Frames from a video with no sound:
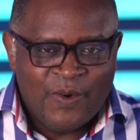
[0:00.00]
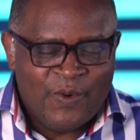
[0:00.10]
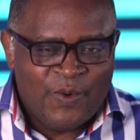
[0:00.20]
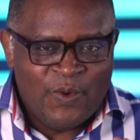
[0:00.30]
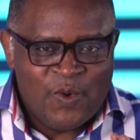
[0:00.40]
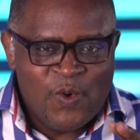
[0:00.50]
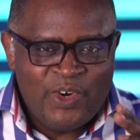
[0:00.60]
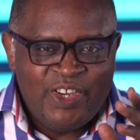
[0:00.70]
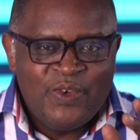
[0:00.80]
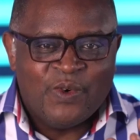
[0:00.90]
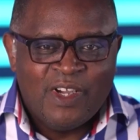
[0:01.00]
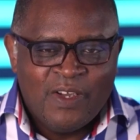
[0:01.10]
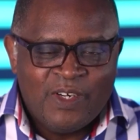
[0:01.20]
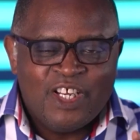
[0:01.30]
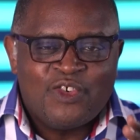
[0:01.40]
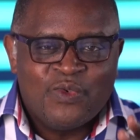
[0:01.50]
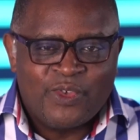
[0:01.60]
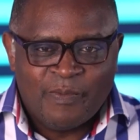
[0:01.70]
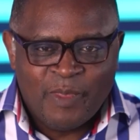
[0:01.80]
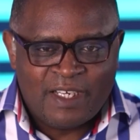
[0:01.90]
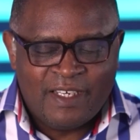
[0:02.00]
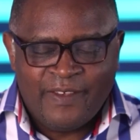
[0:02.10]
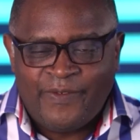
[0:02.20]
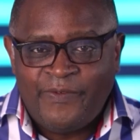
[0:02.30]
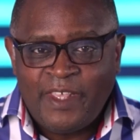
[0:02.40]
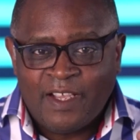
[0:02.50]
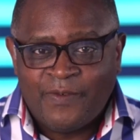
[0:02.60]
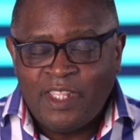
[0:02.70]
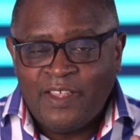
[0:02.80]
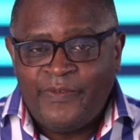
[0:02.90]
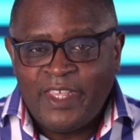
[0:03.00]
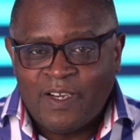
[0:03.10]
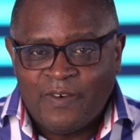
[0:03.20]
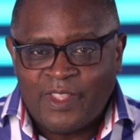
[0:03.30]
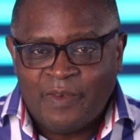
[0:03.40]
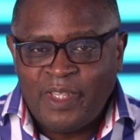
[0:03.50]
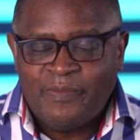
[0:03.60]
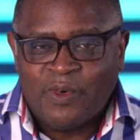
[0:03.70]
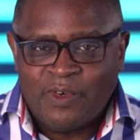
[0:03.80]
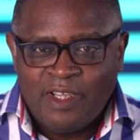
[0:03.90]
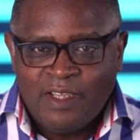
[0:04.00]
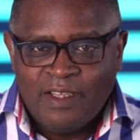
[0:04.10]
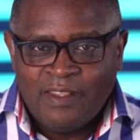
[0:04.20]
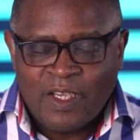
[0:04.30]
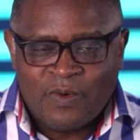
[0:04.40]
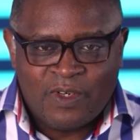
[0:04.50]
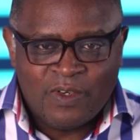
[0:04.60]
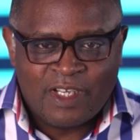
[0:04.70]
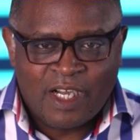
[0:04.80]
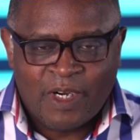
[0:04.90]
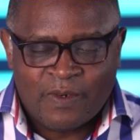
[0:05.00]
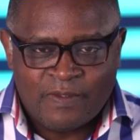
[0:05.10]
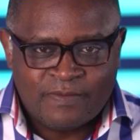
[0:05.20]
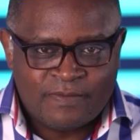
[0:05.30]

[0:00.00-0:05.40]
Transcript: knew the truth, but they feared. For the fear of the people, they could not come out.